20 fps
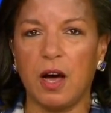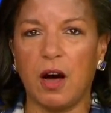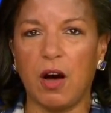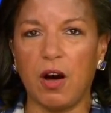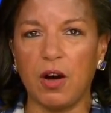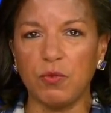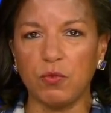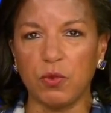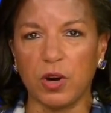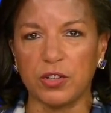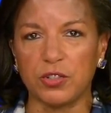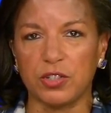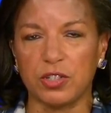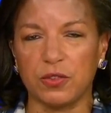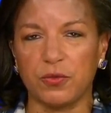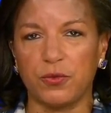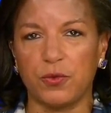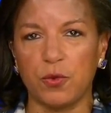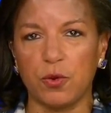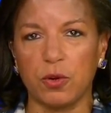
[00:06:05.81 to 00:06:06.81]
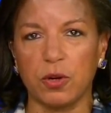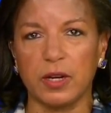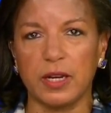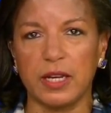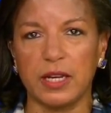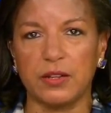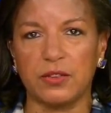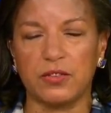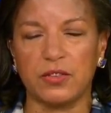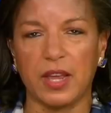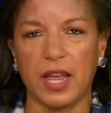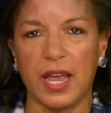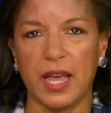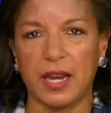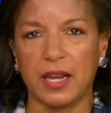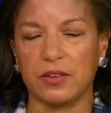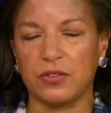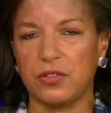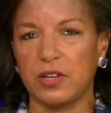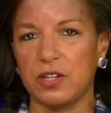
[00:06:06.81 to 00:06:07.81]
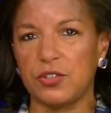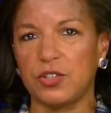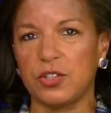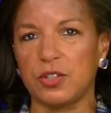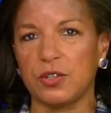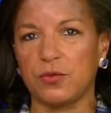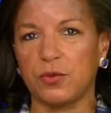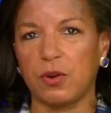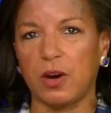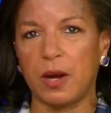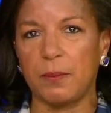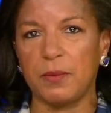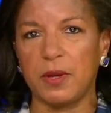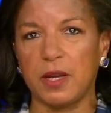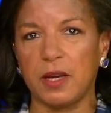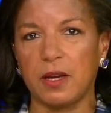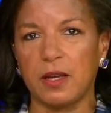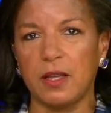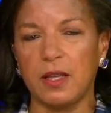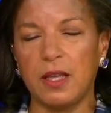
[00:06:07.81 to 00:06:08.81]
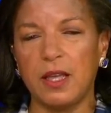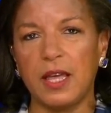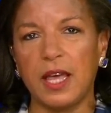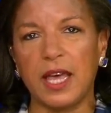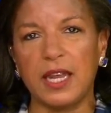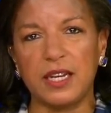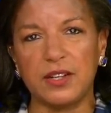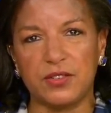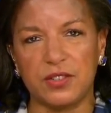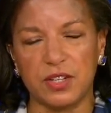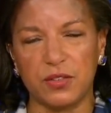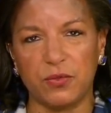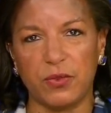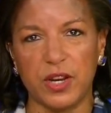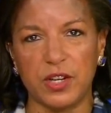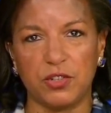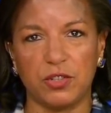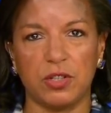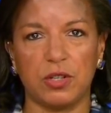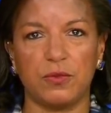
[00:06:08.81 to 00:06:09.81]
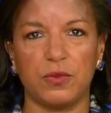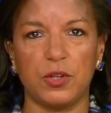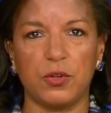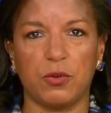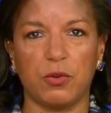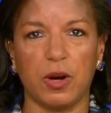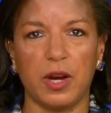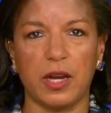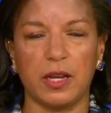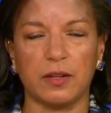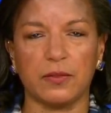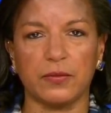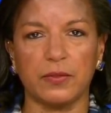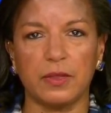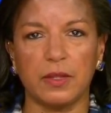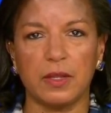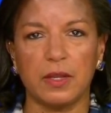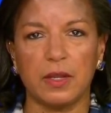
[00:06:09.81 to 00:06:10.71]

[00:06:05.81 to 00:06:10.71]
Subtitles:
on Russia for its annexation of Crimea and its invasion of Ukraine.